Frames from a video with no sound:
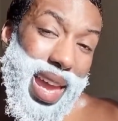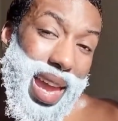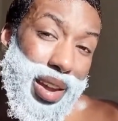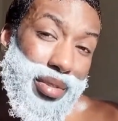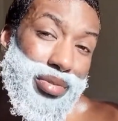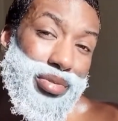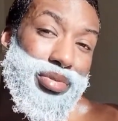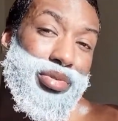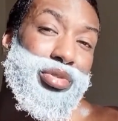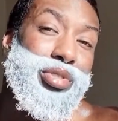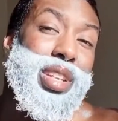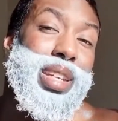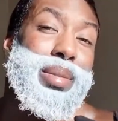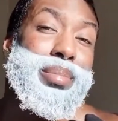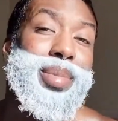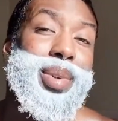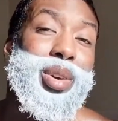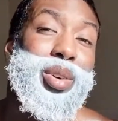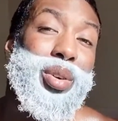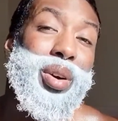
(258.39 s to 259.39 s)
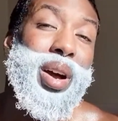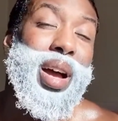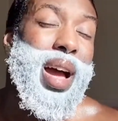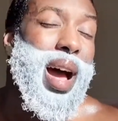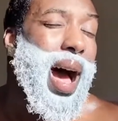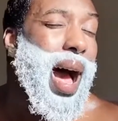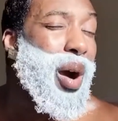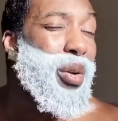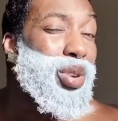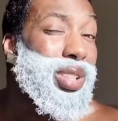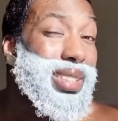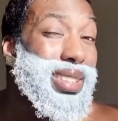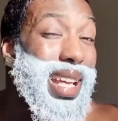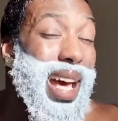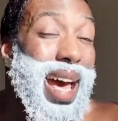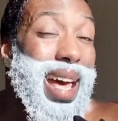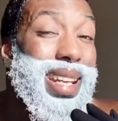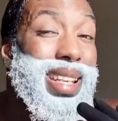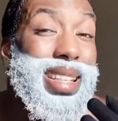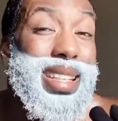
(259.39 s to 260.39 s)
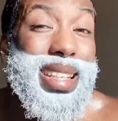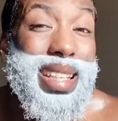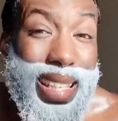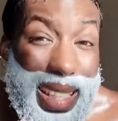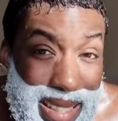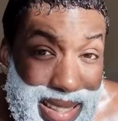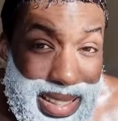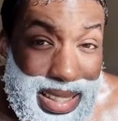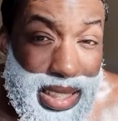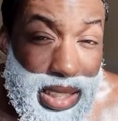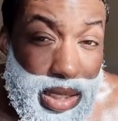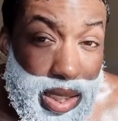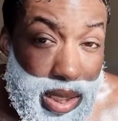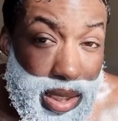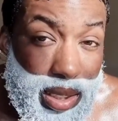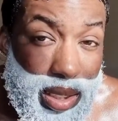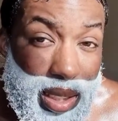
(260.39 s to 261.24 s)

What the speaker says: every meal. I would say at least